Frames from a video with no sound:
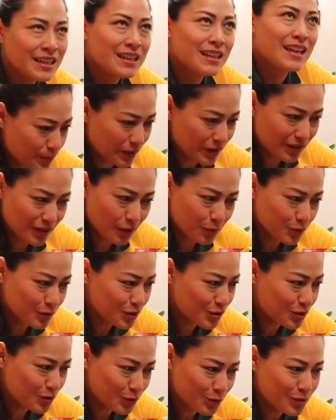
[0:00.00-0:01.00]
but there were
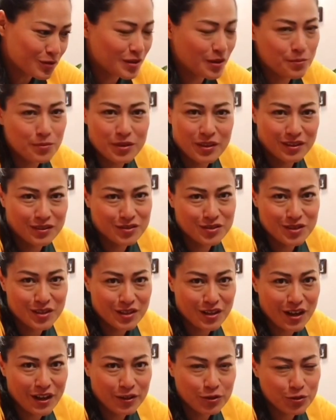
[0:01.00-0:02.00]
still some things
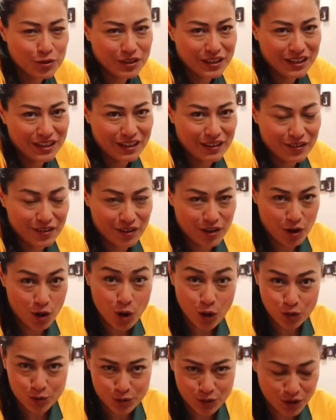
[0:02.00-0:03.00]
that I couldn't get a
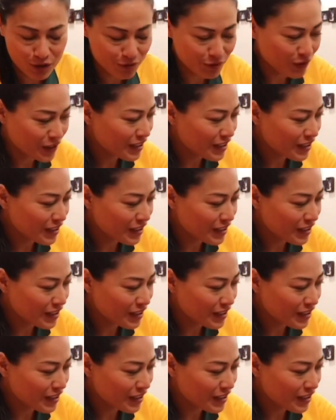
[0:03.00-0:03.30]
hold of.